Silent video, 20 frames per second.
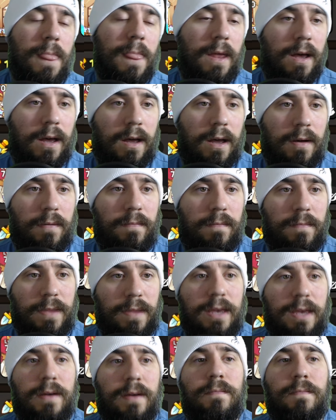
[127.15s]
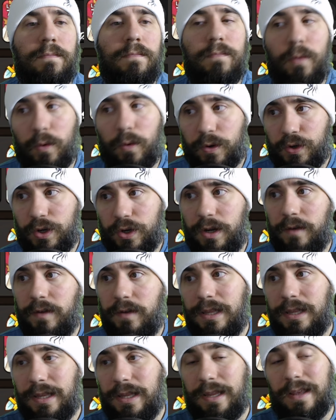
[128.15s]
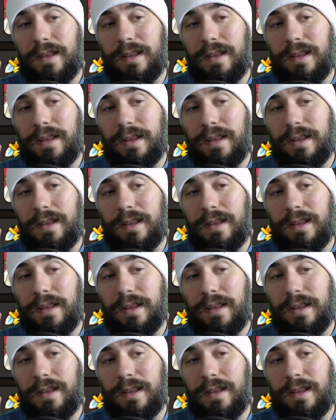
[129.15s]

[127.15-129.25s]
um, portion of it.